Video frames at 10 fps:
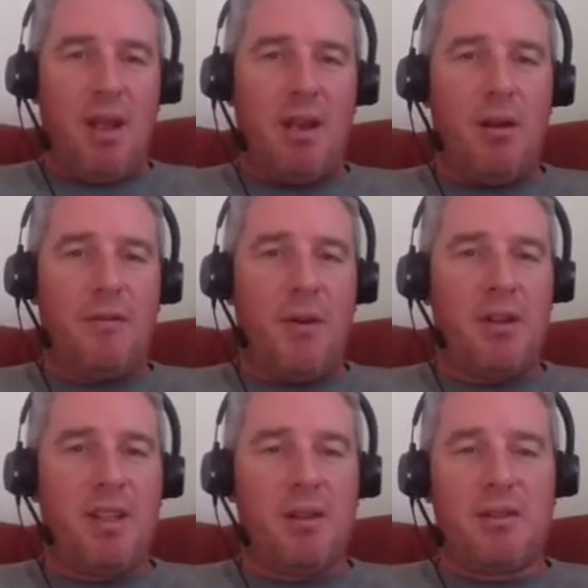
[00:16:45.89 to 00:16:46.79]
And our
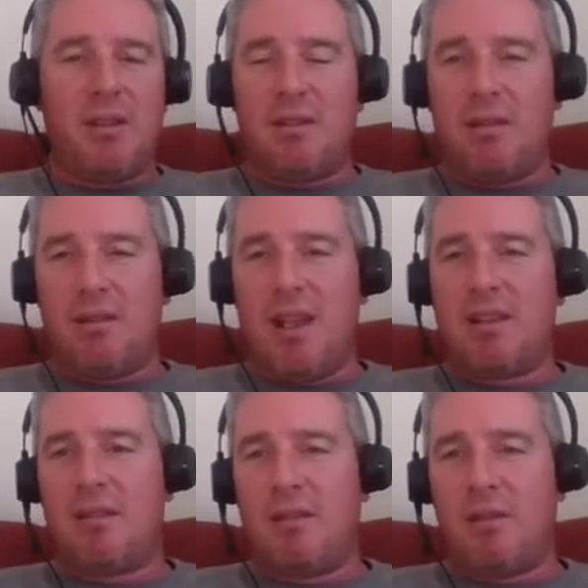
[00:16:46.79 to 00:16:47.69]
finding is that it's
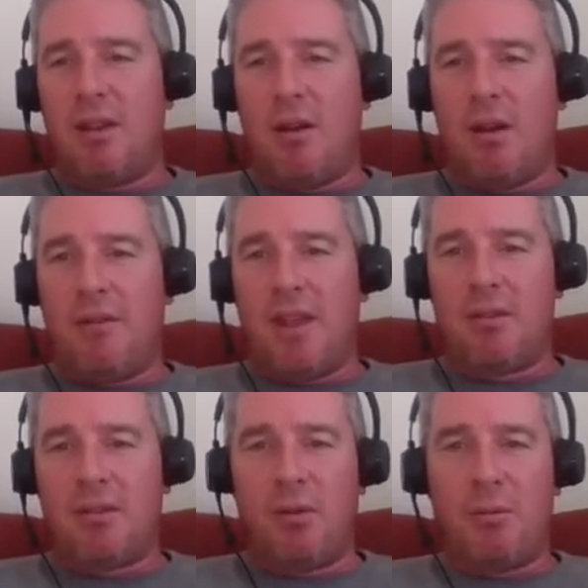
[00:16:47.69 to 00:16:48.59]
less than
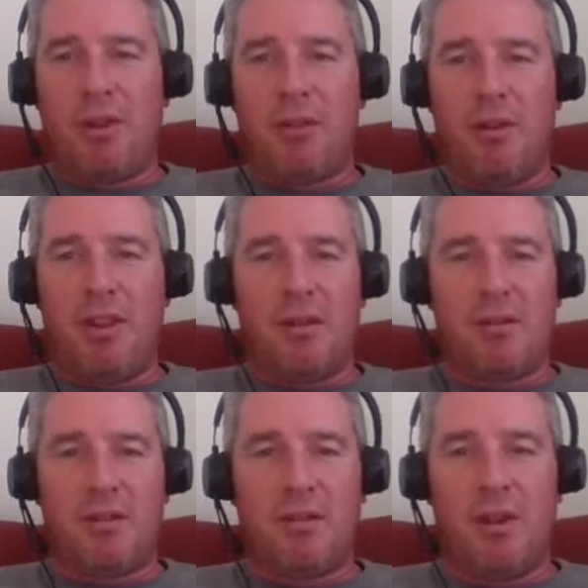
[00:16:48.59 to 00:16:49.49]
3,500, probably about
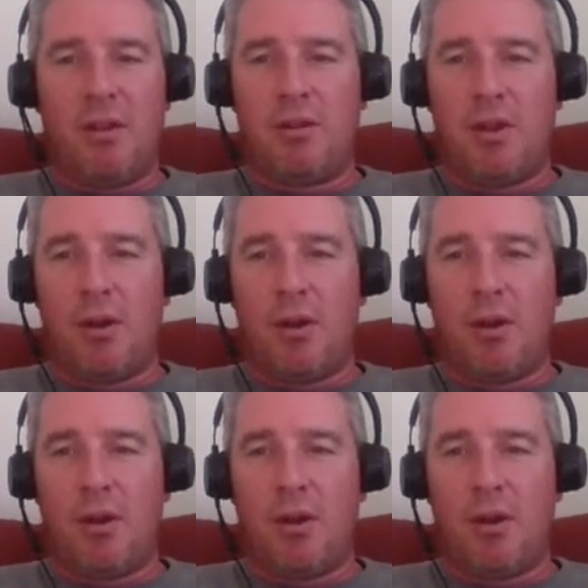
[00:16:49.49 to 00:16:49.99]
3,300